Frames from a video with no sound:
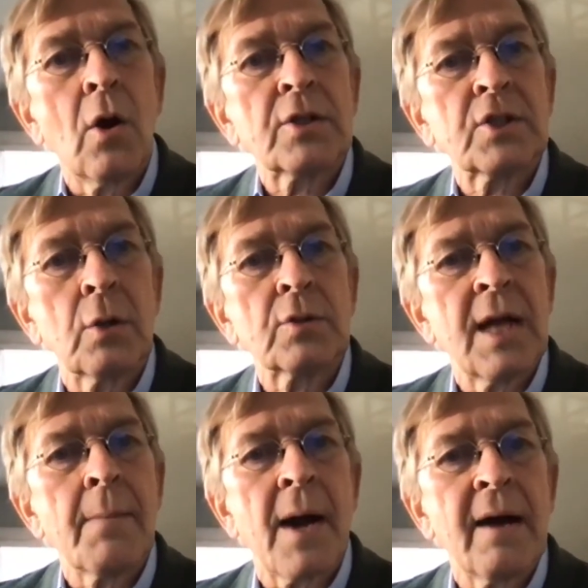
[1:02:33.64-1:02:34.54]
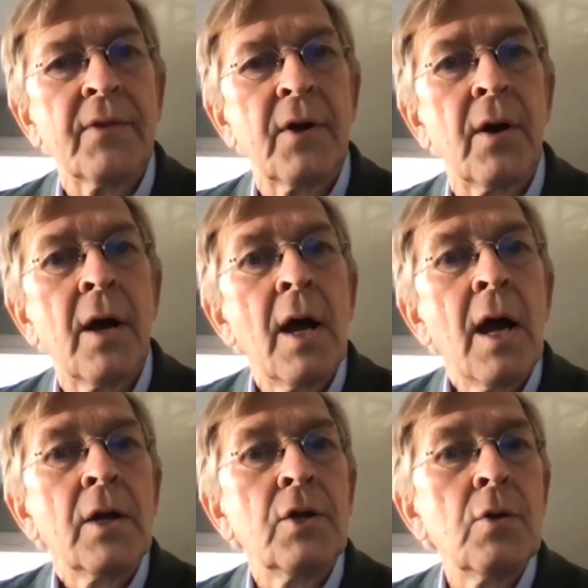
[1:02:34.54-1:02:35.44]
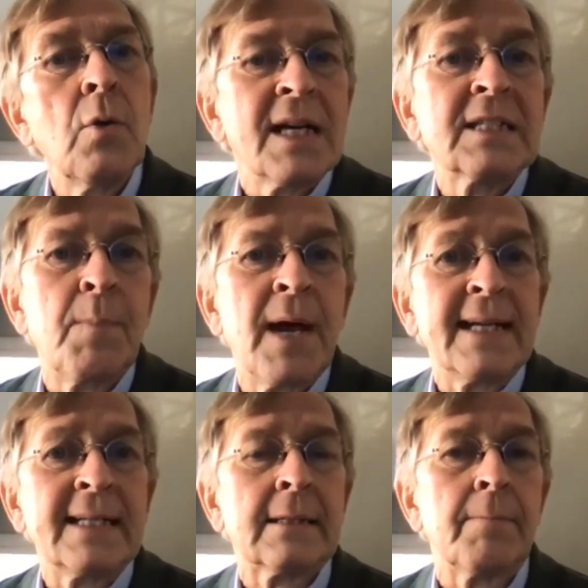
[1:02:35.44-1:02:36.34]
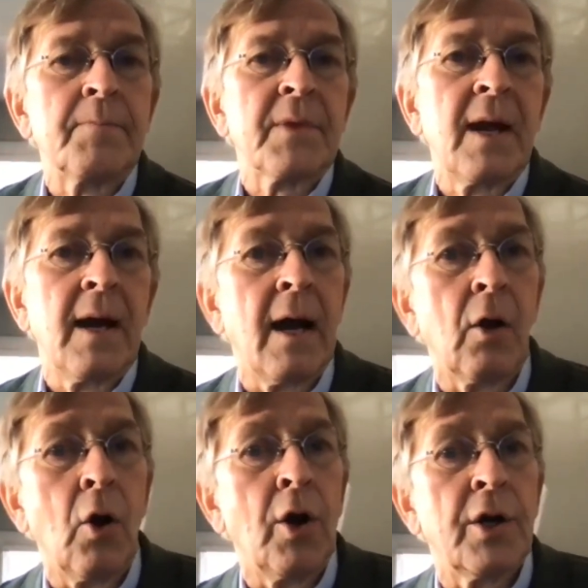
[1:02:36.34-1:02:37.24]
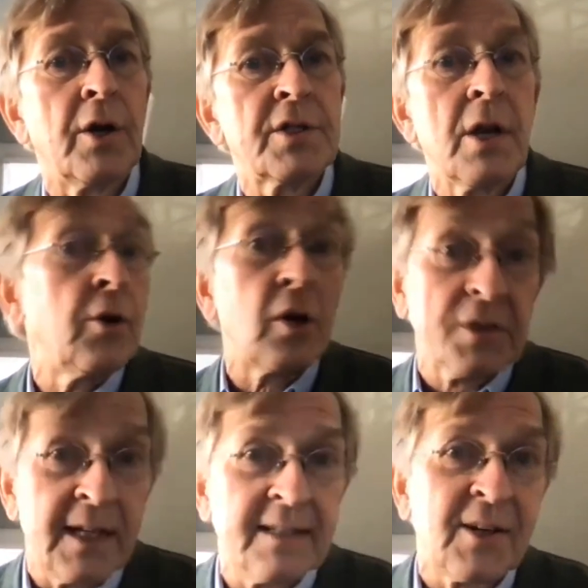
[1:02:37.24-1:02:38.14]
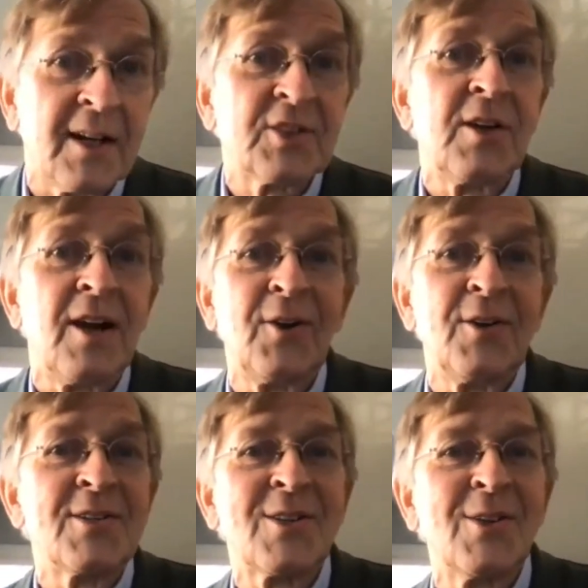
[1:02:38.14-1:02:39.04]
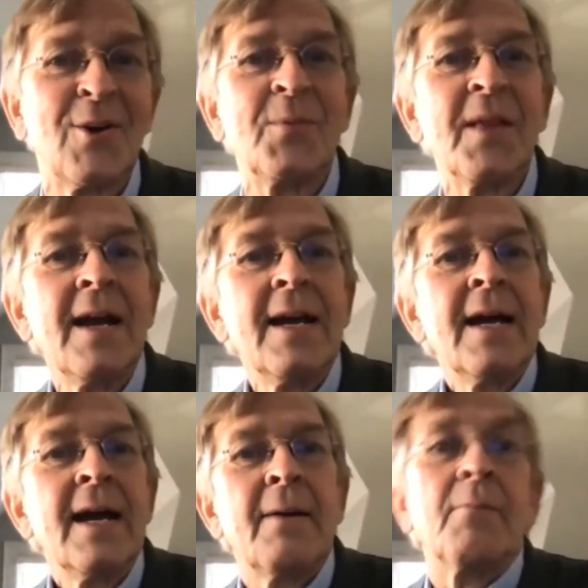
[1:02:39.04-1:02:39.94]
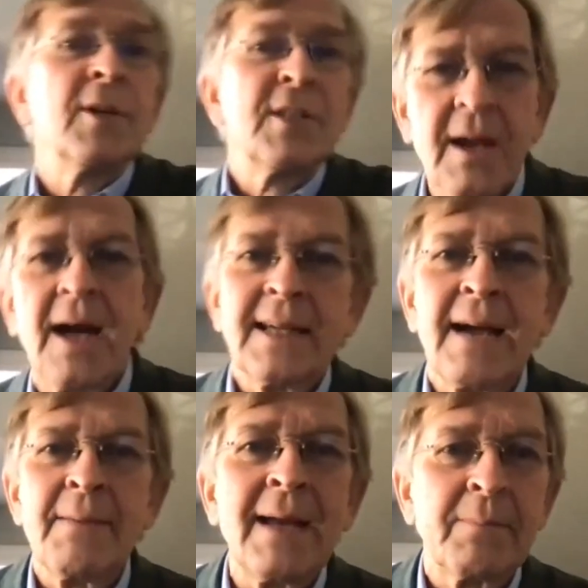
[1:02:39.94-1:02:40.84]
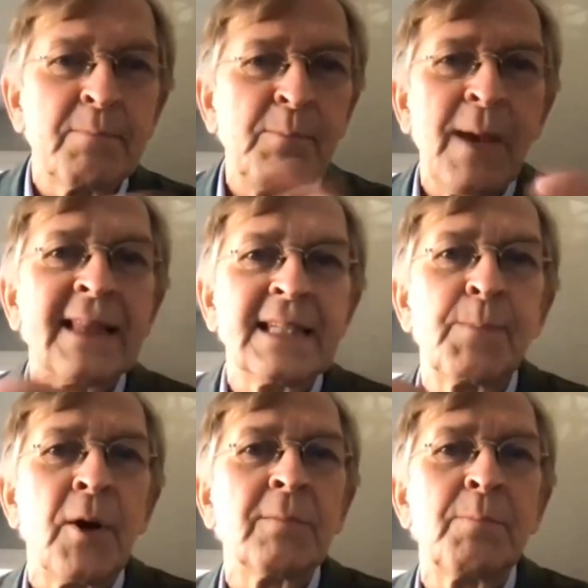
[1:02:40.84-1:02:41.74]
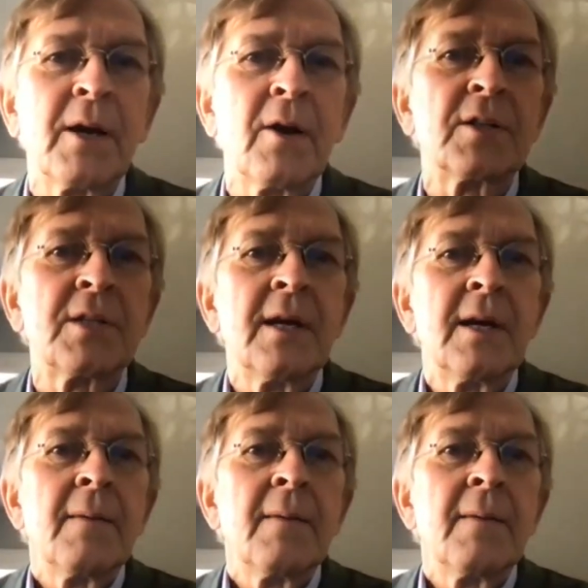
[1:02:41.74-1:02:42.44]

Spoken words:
also some other US-based lawyers, not international lawyers though, which I make this point because